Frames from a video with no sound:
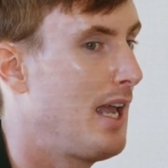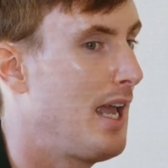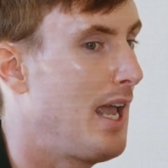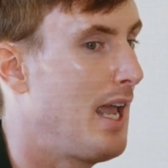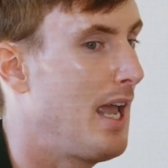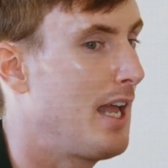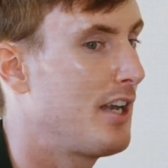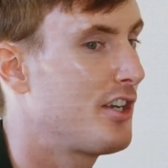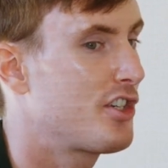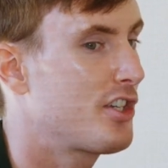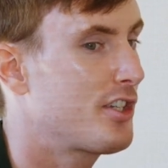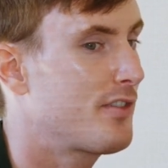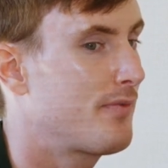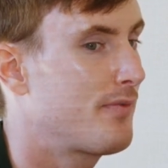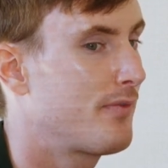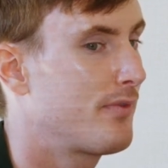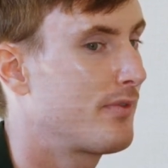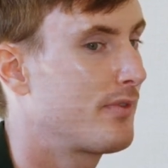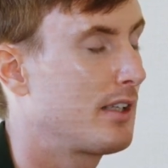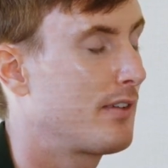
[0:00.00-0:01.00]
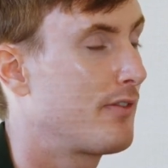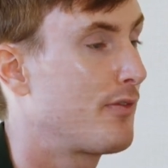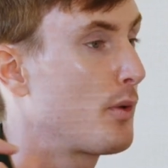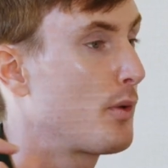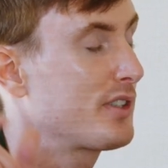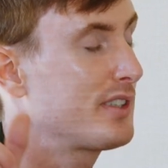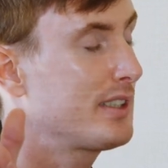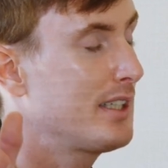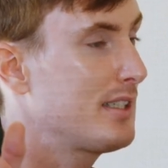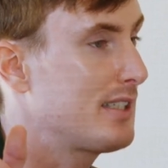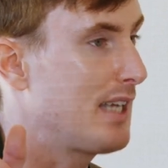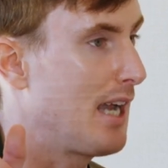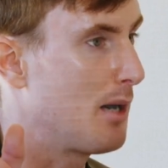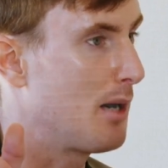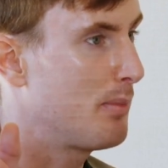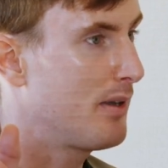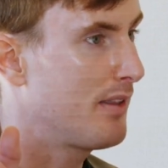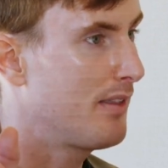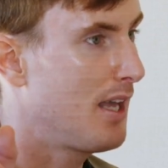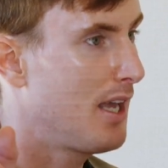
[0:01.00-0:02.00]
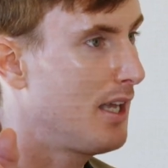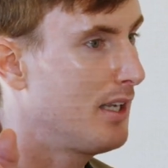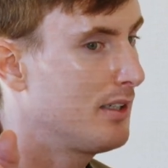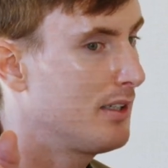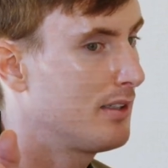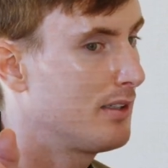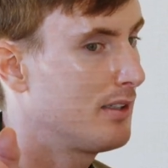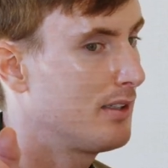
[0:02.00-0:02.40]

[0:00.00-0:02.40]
And just like forcing it to output that,